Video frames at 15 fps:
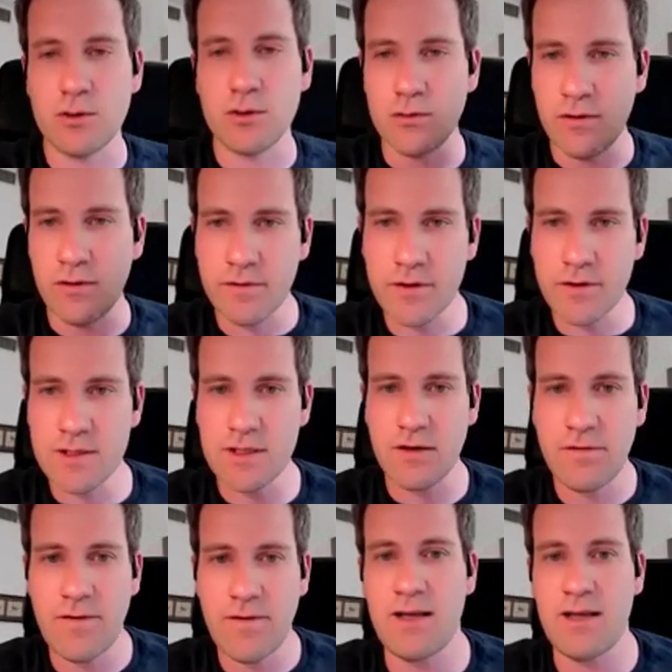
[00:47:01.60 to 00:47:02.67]
to reverse a
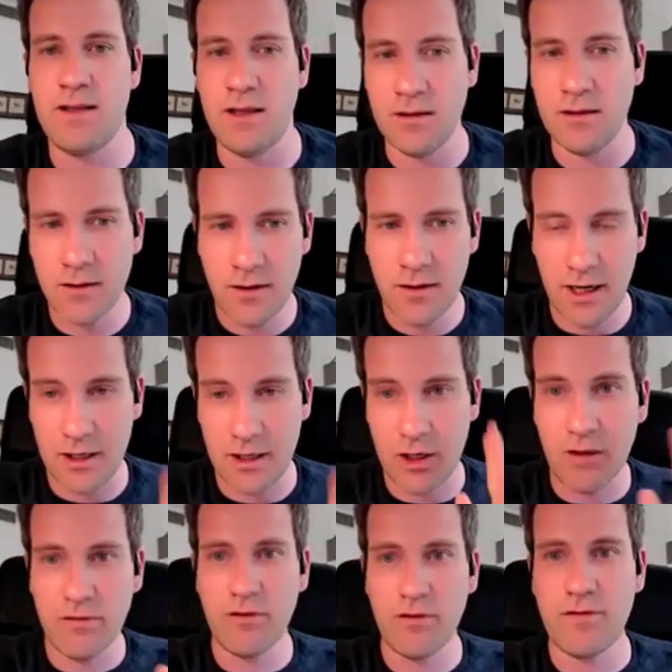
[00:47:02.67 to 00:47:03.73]
finding, a
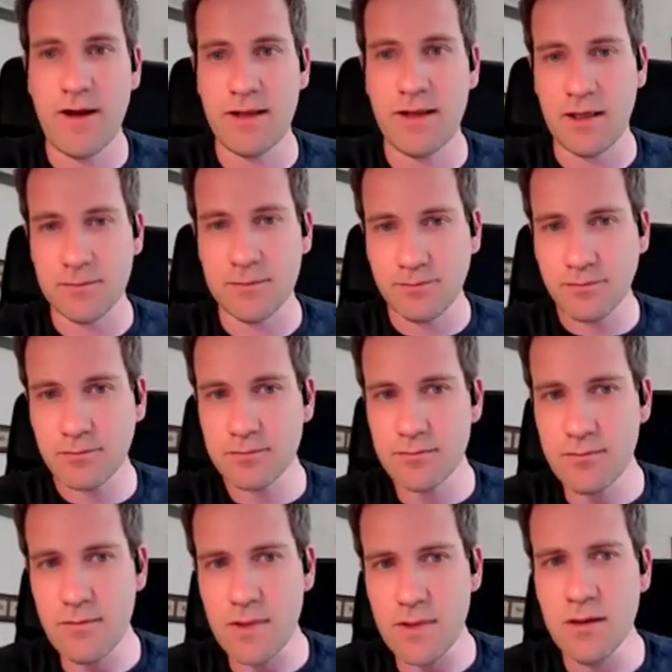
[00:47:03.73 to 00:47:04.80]
novel finding
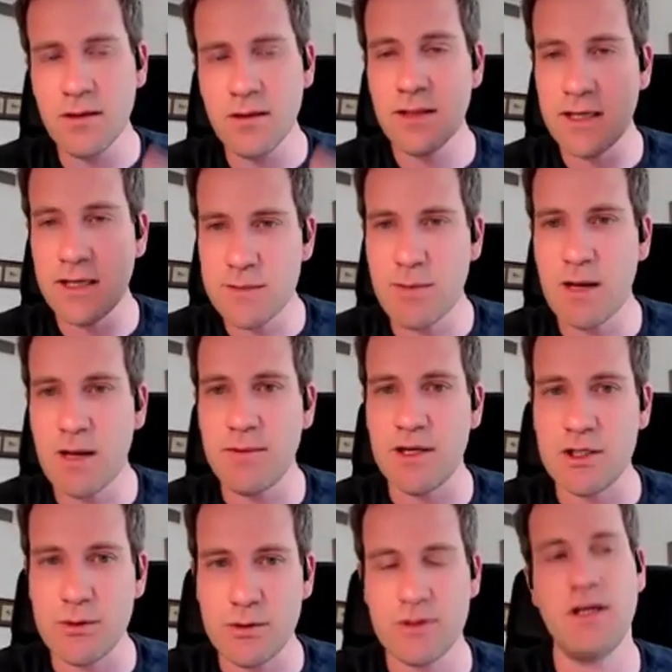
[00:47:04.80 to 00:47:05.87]
that is
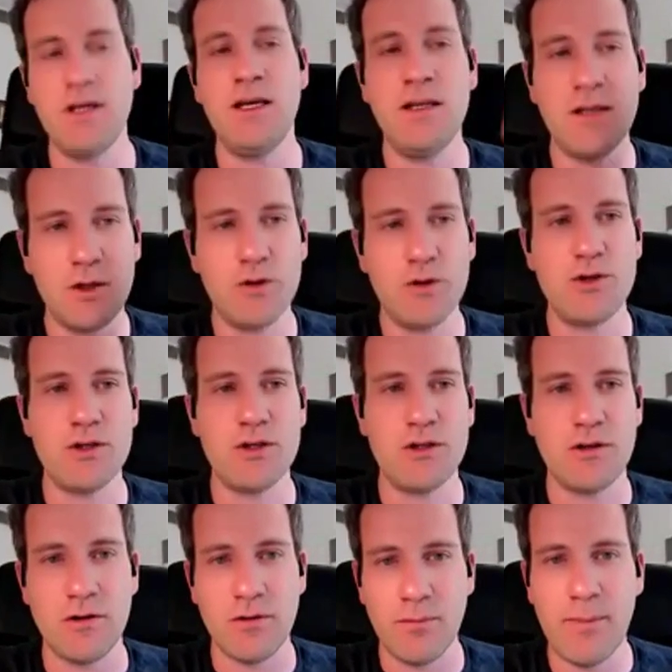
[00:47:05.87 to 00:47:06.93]
published in a good
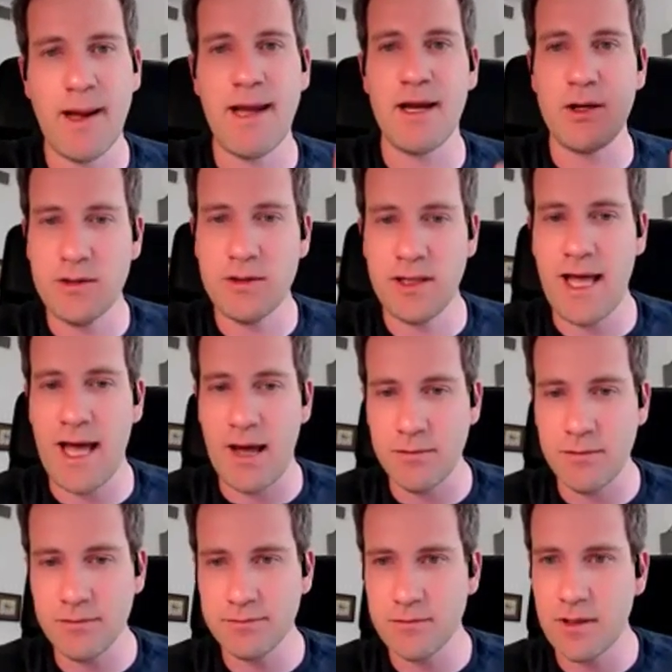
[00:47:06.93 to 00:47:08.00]
journal by a good
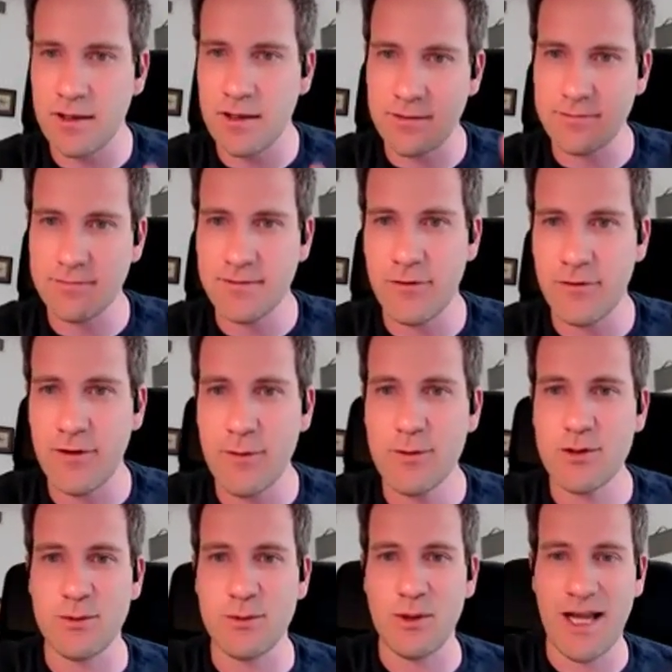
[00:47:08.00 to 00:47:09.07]
lab, a
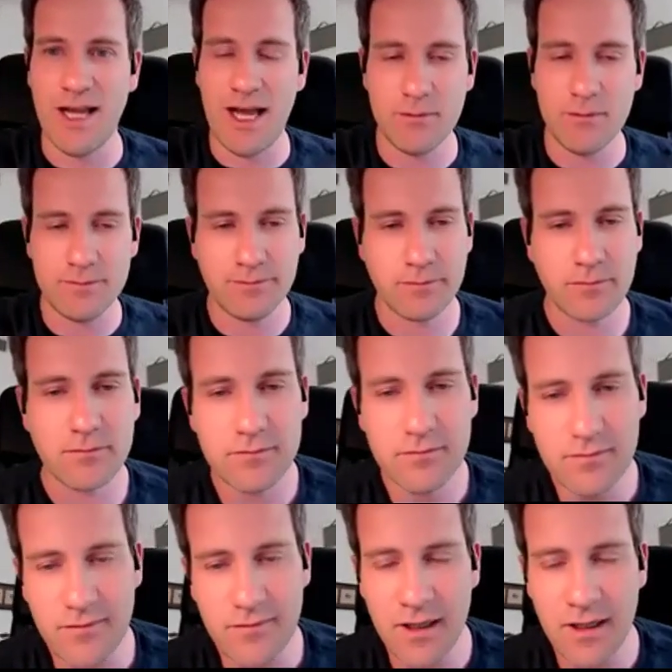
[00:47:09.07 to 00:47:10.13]
reputable lab.
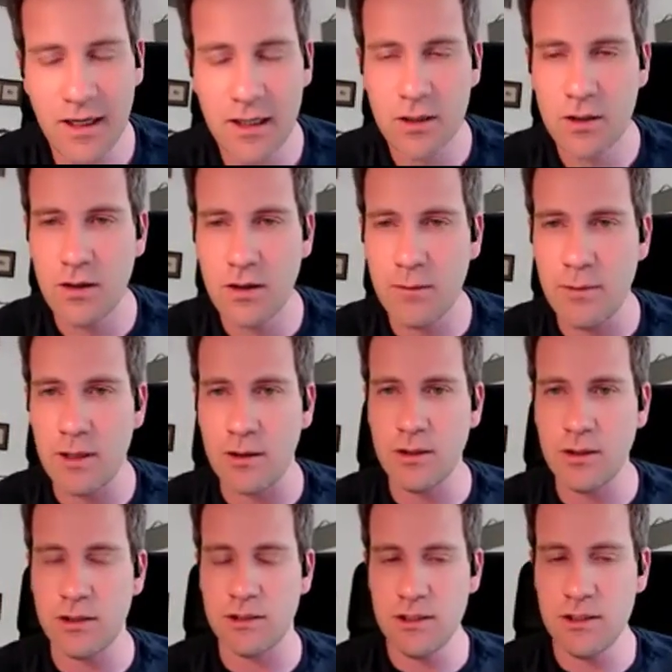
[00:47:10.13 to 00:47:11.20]
I don't know about
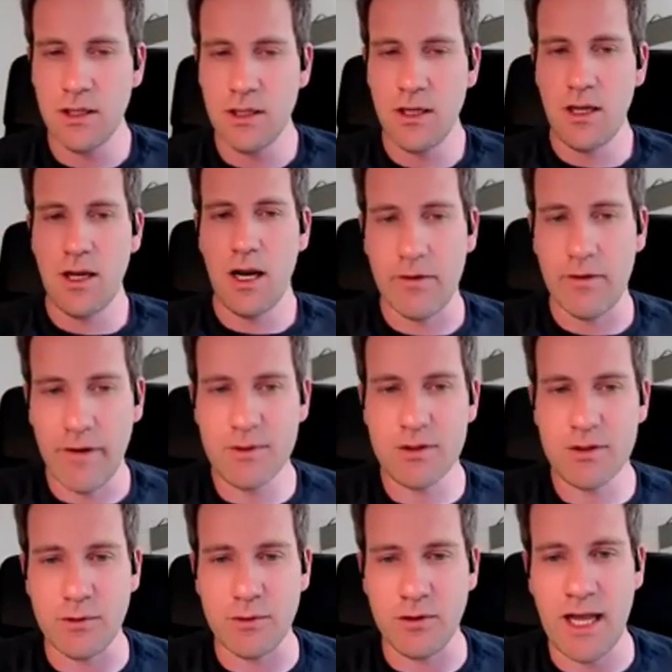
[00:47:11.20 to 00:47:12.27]
good, a
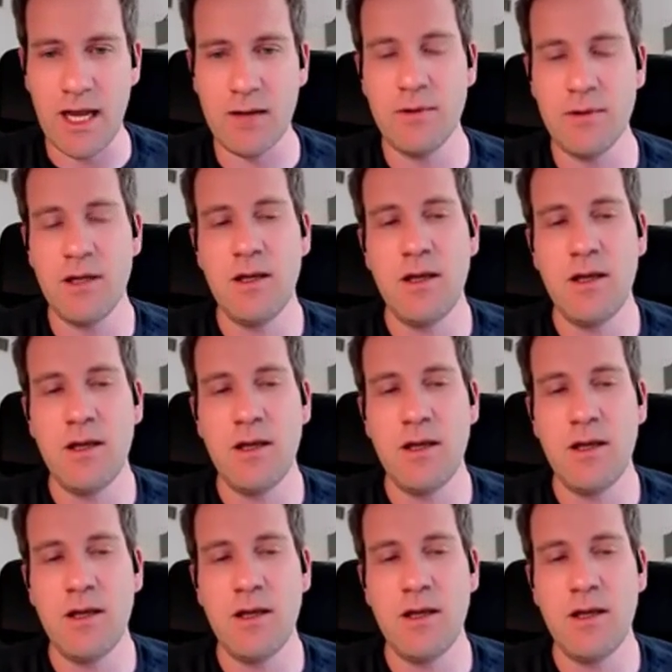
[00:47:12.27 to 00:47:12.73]
reputable lab.